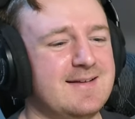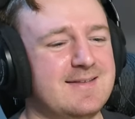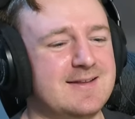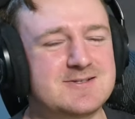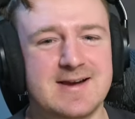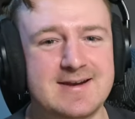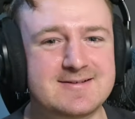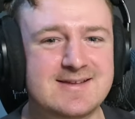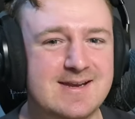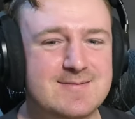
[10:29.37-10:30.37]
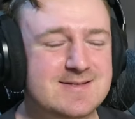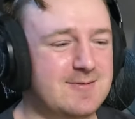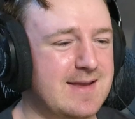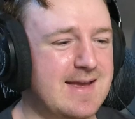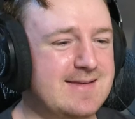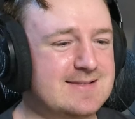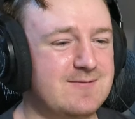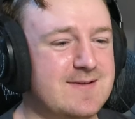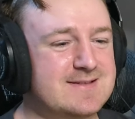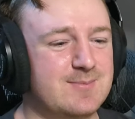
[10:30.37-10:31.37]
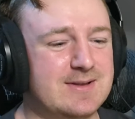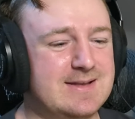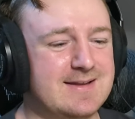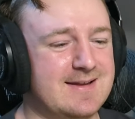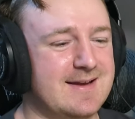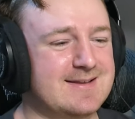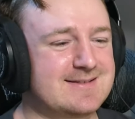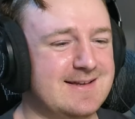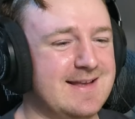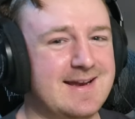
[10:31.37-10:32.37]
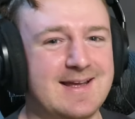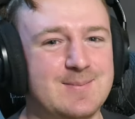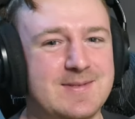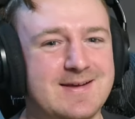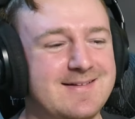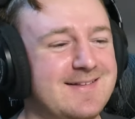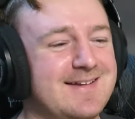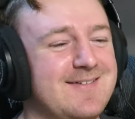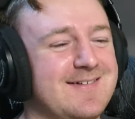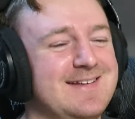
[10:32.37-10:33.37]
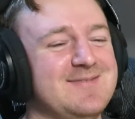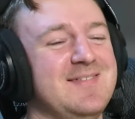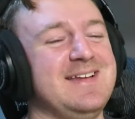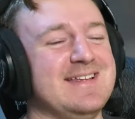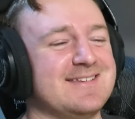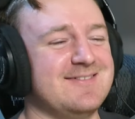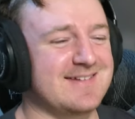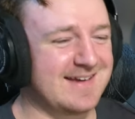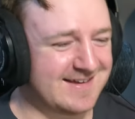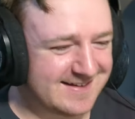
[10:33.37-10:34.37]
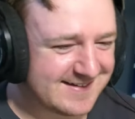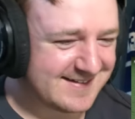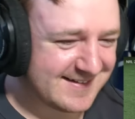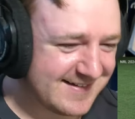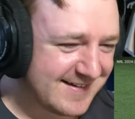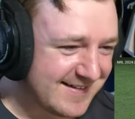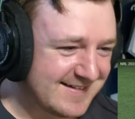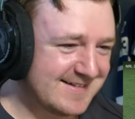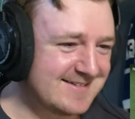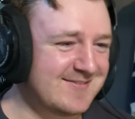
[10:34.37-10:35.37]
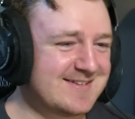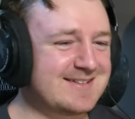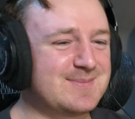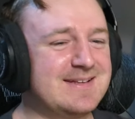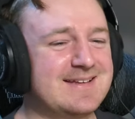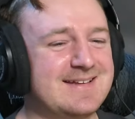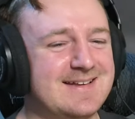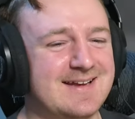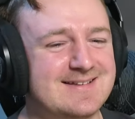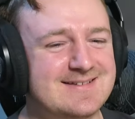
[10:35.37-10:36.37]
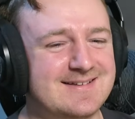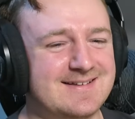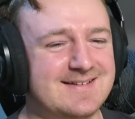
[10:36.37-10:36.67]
The trainer said he was okay. He's visibly concussed getting up there. Like, what do you mean he's okay? He's visibly concussed.